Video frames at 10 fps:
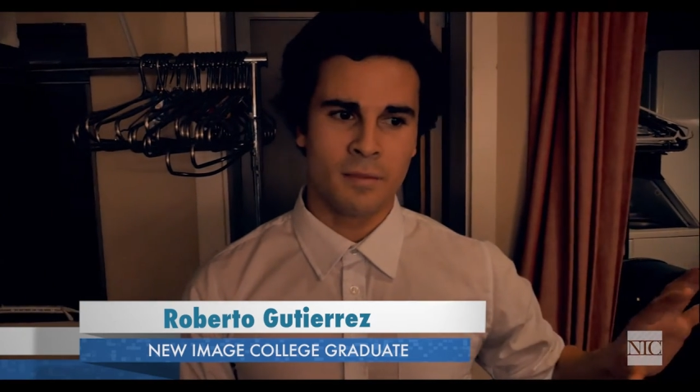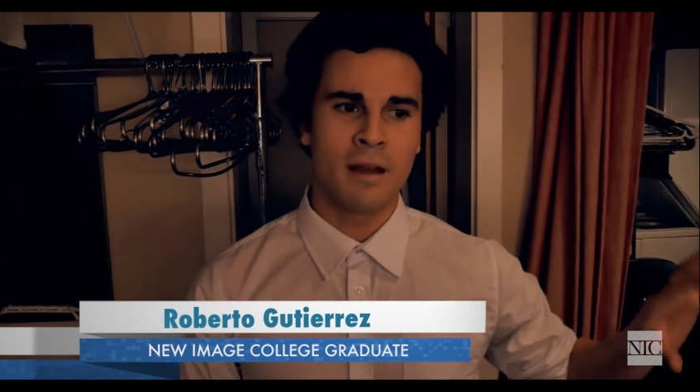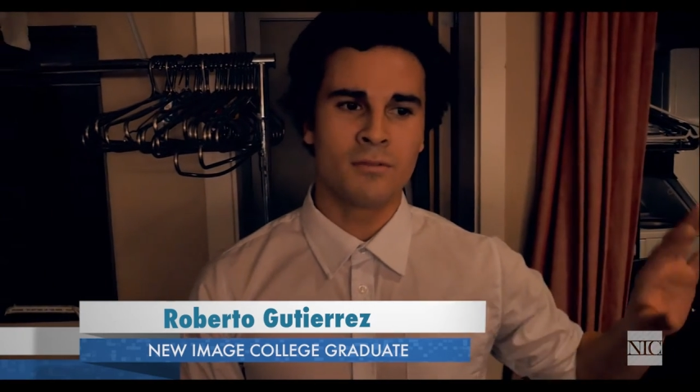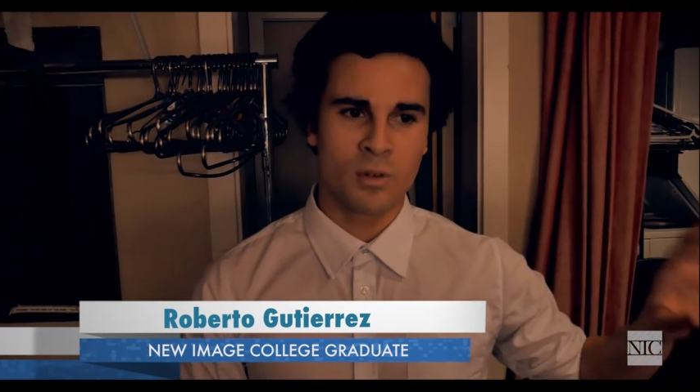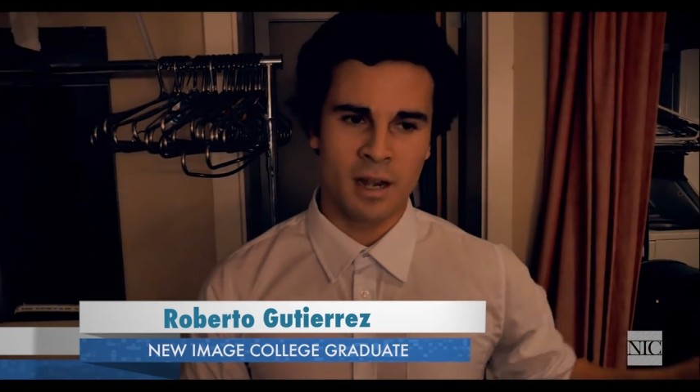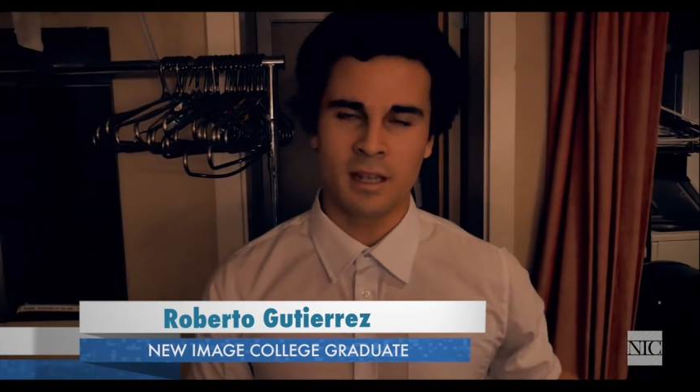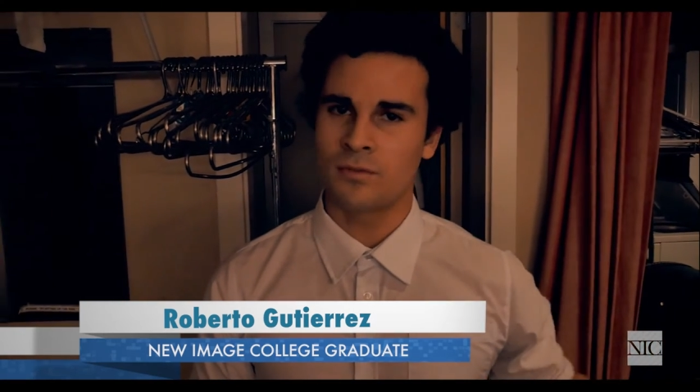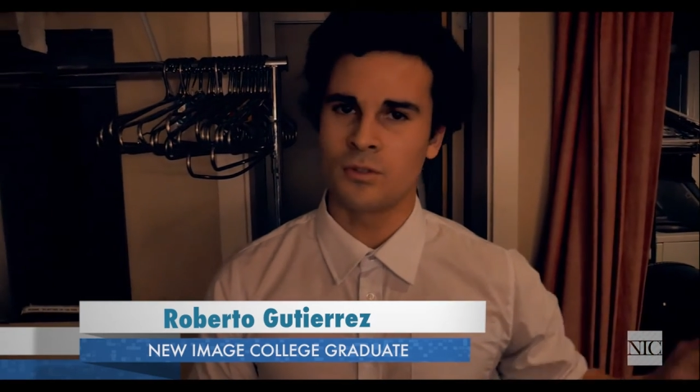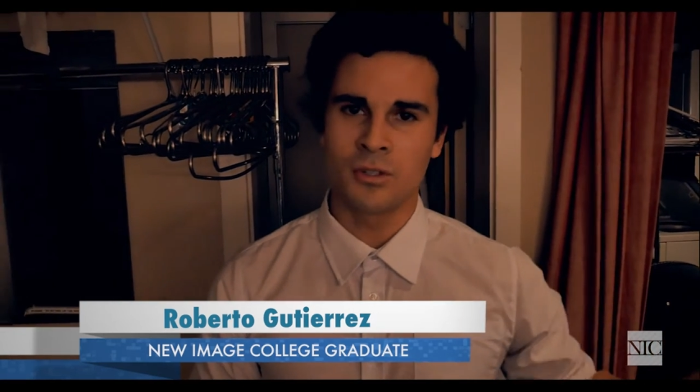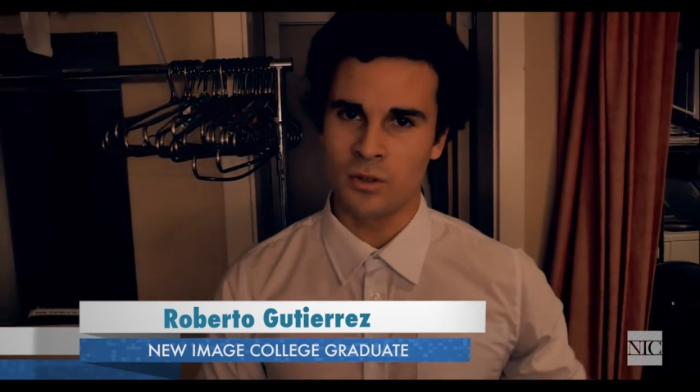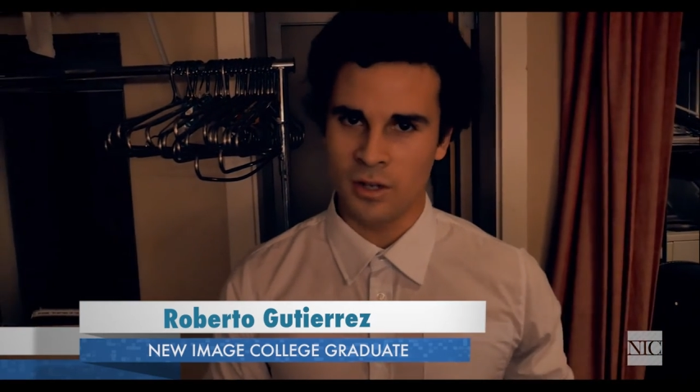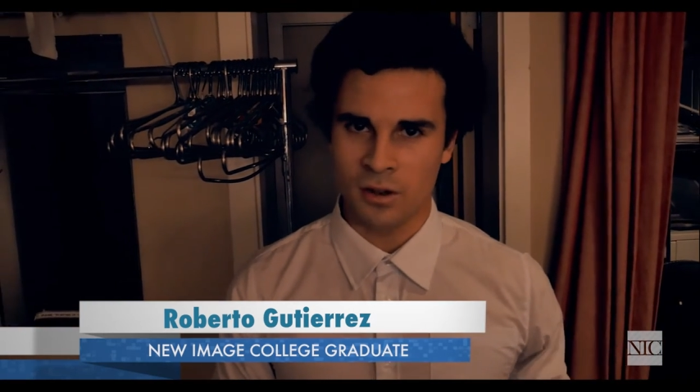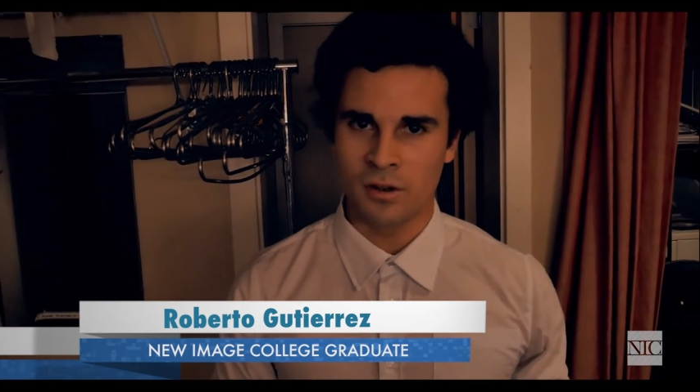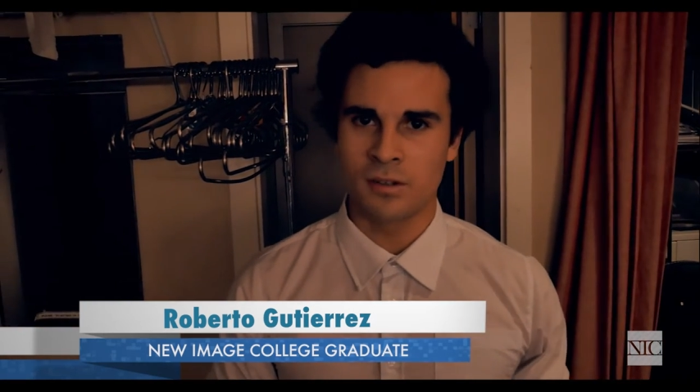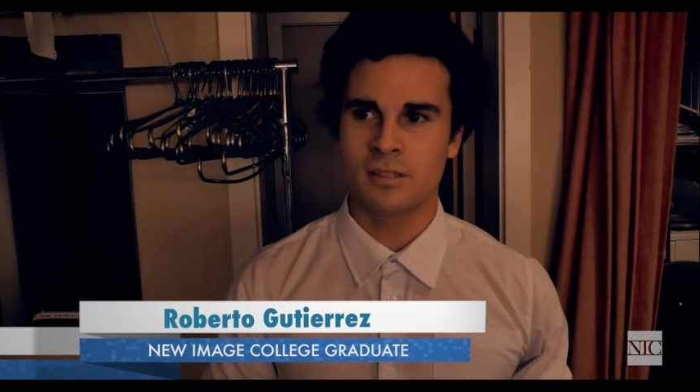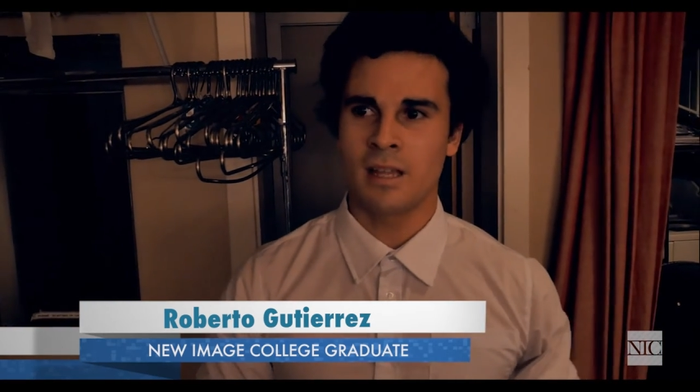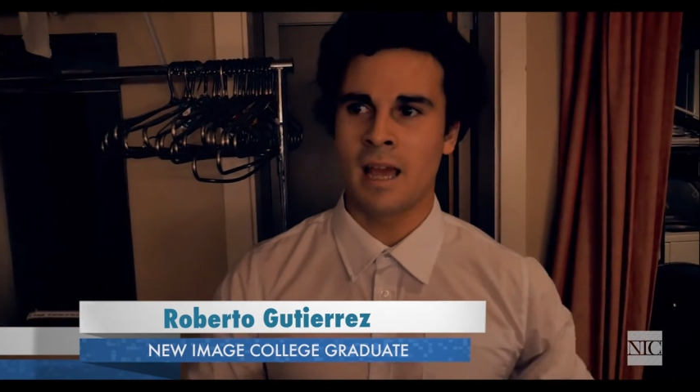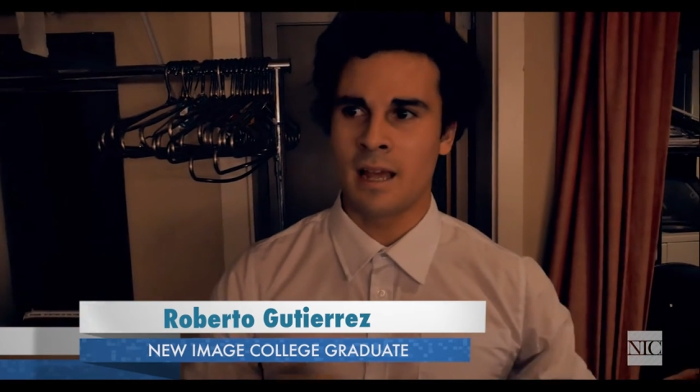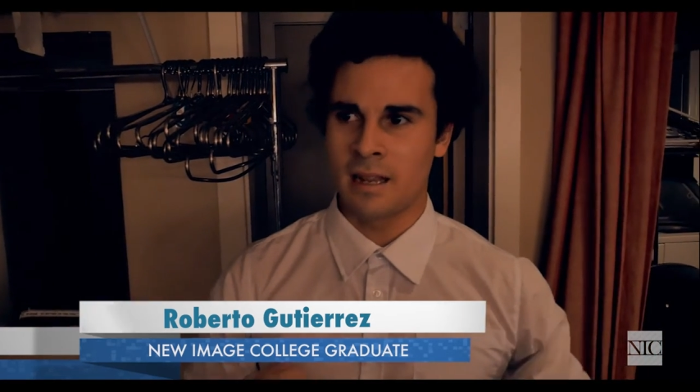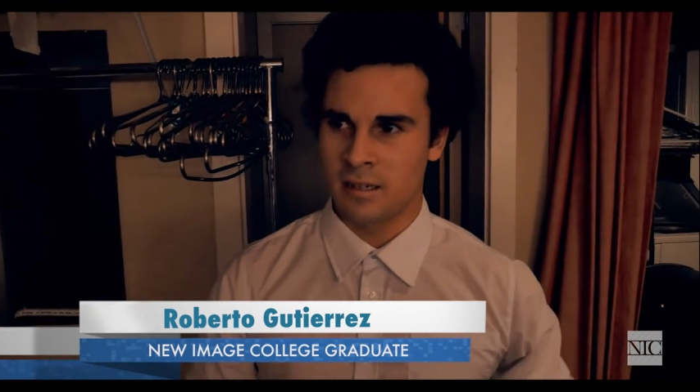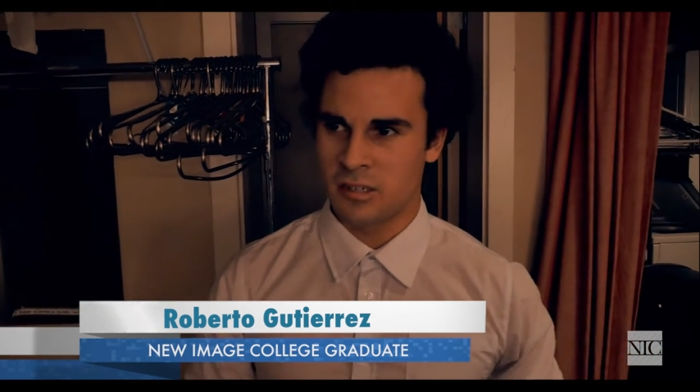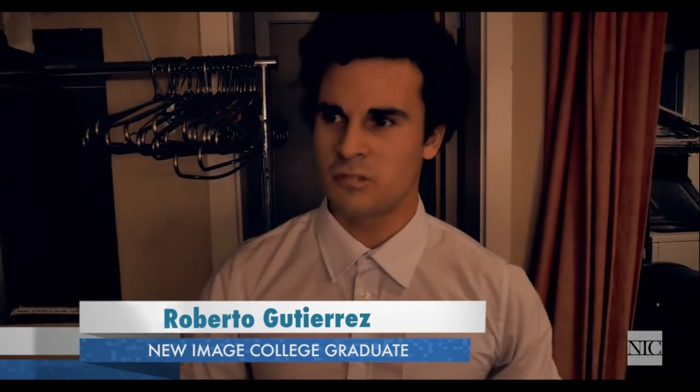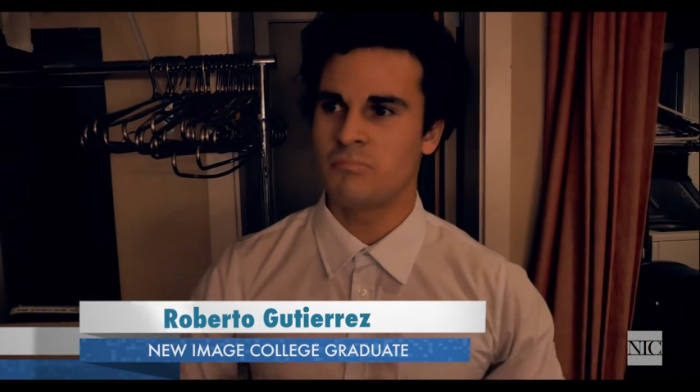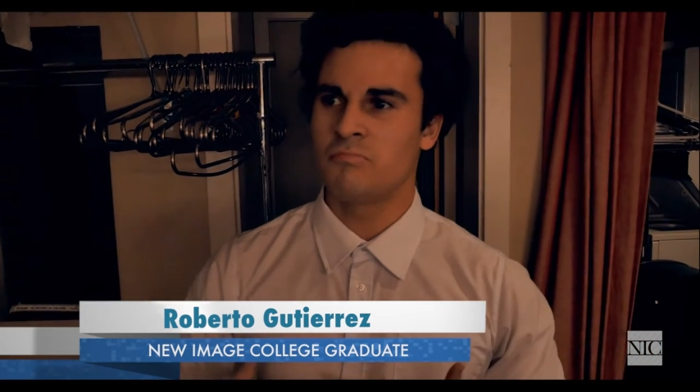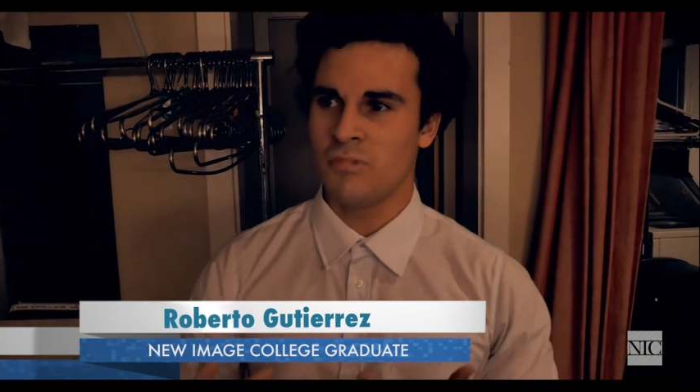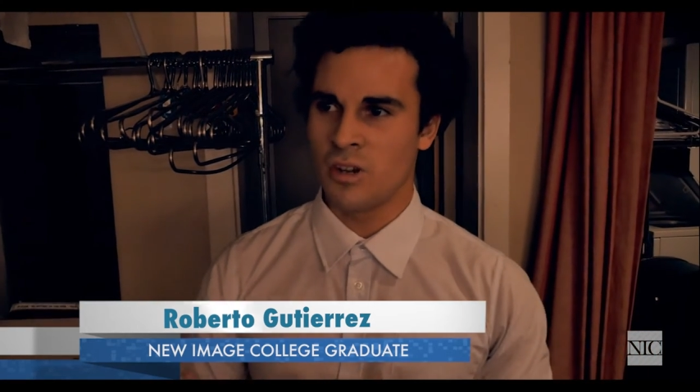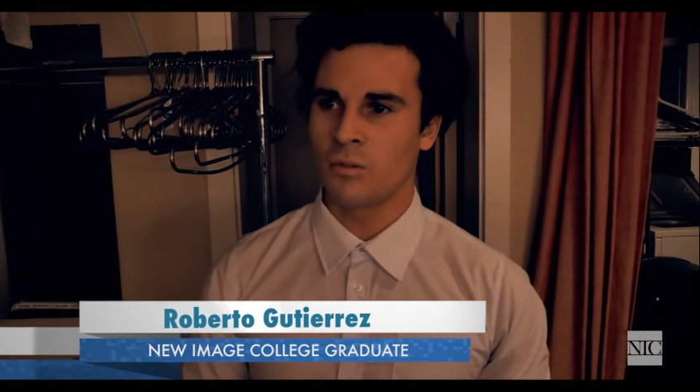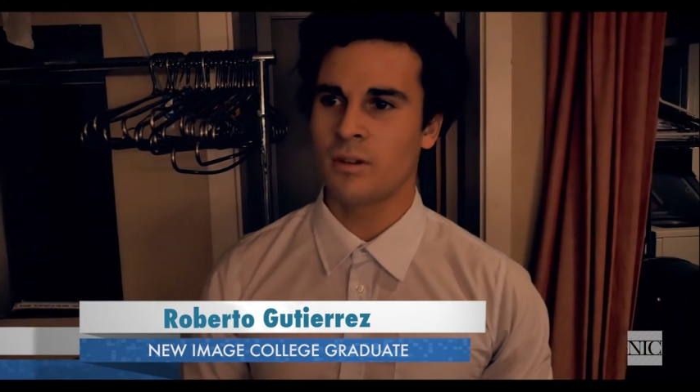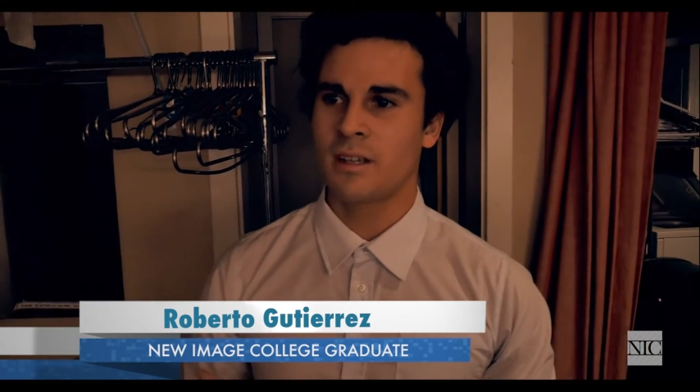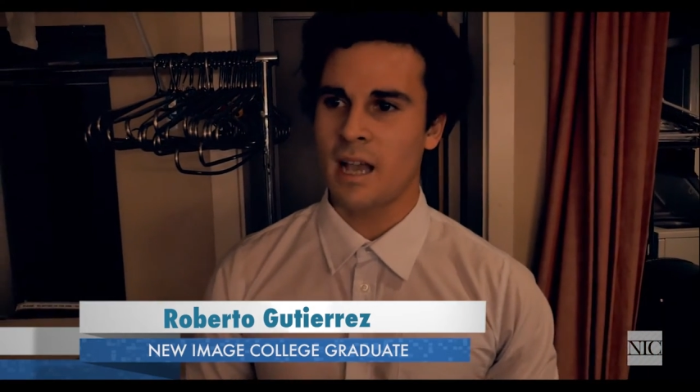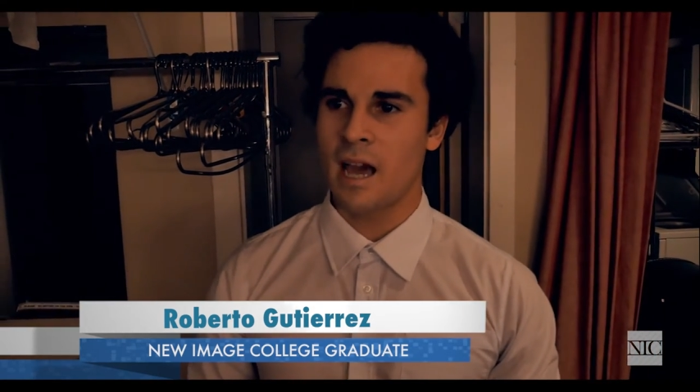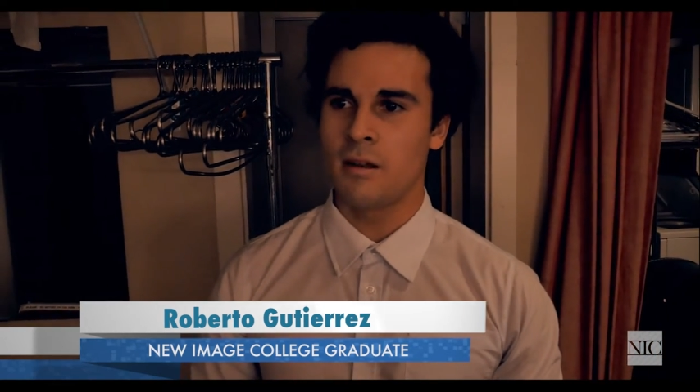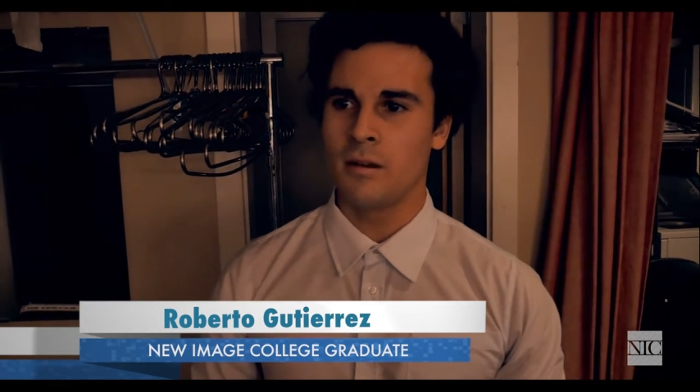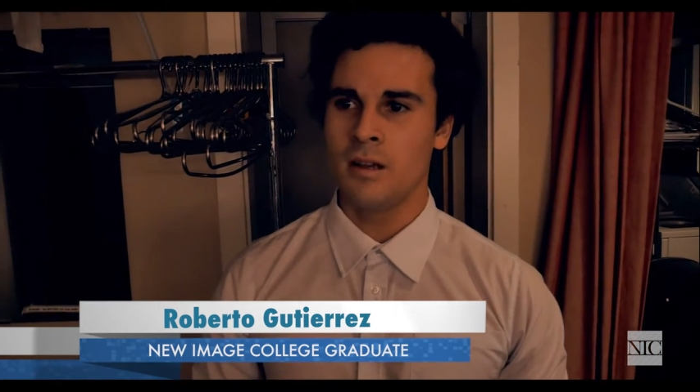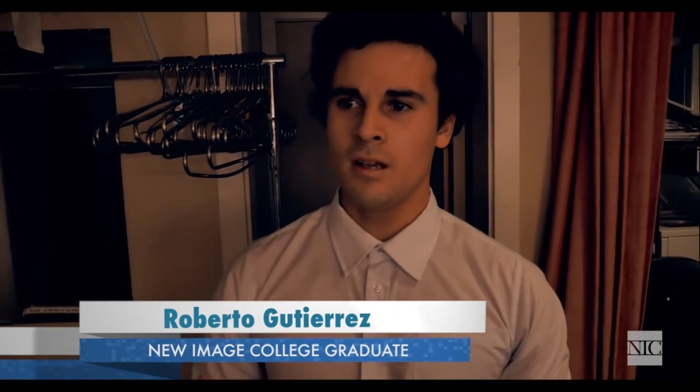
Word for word: that have trained us for two years and, you know, kind of